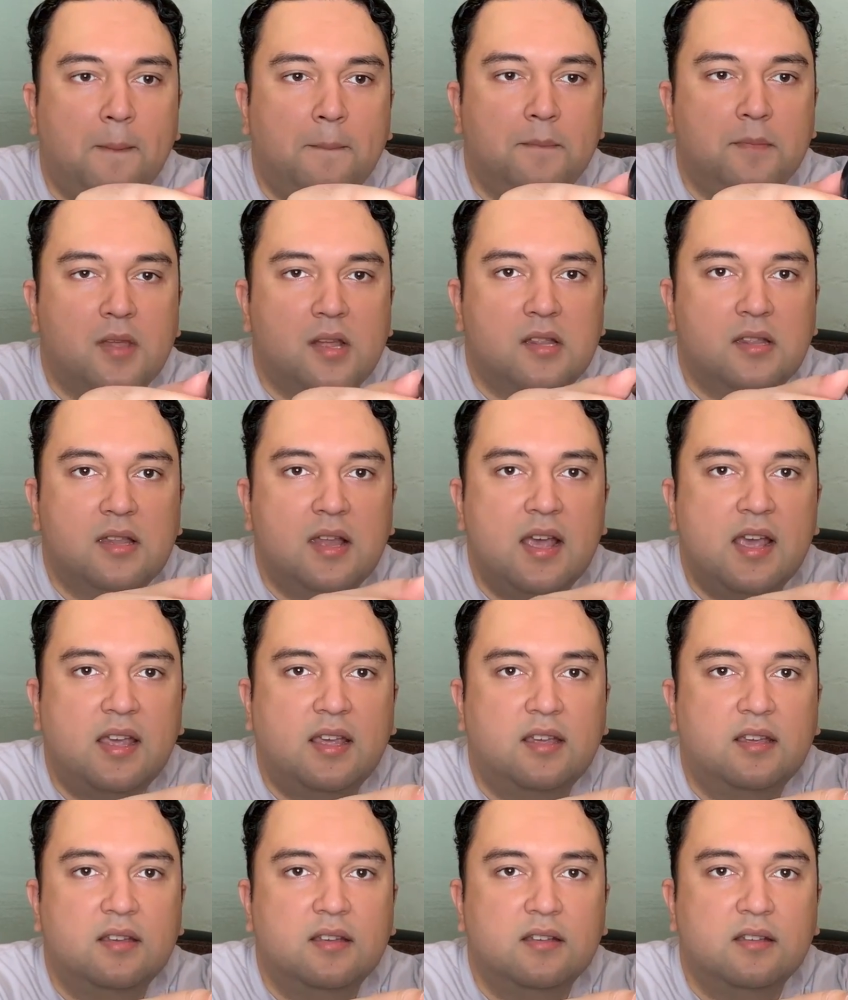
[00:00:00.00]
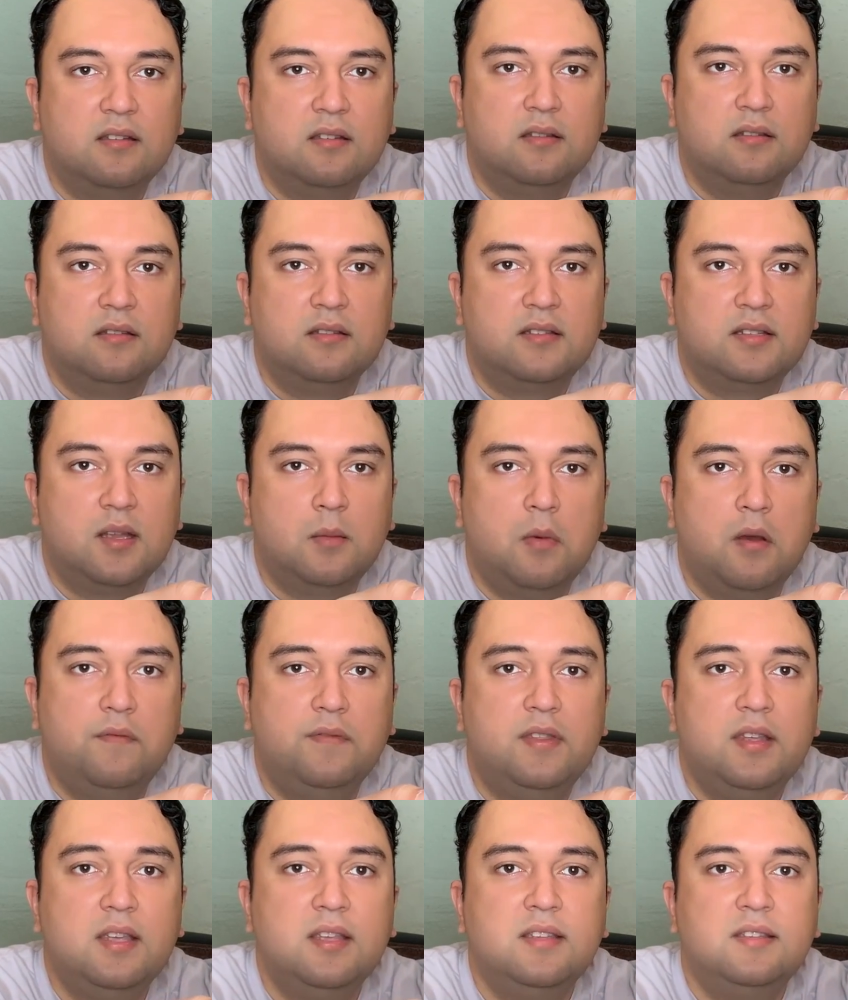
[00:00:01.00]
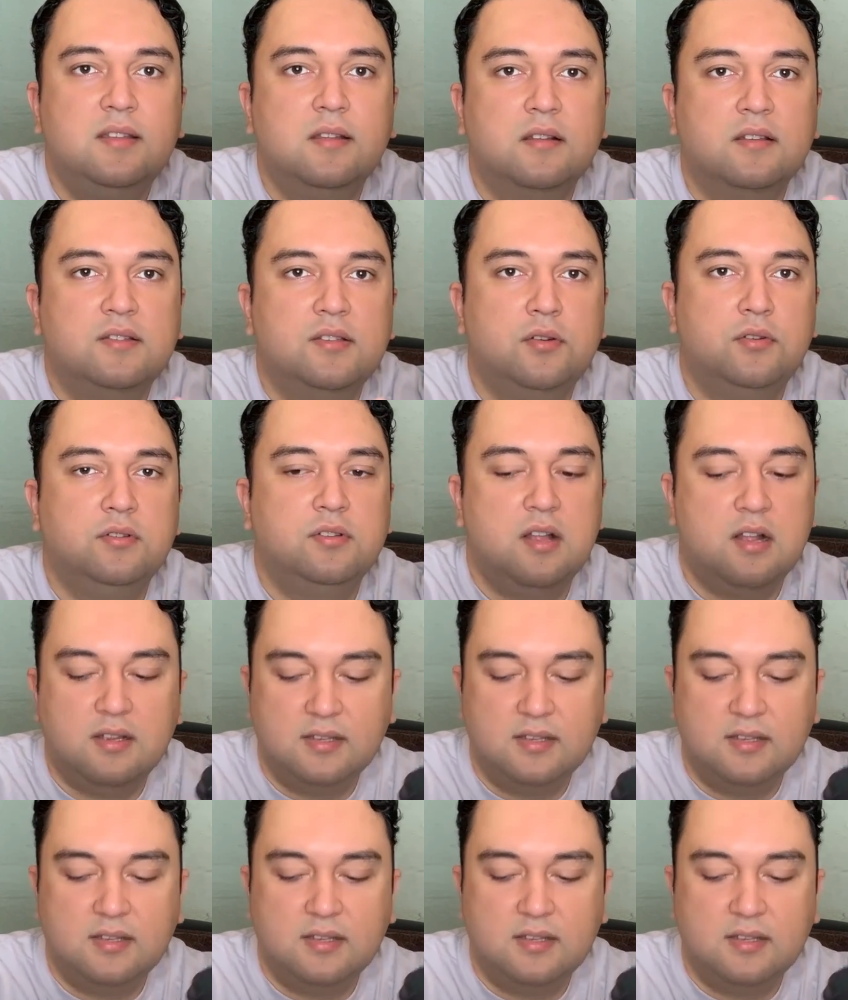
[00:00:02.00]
unlike some of the Silkstone doll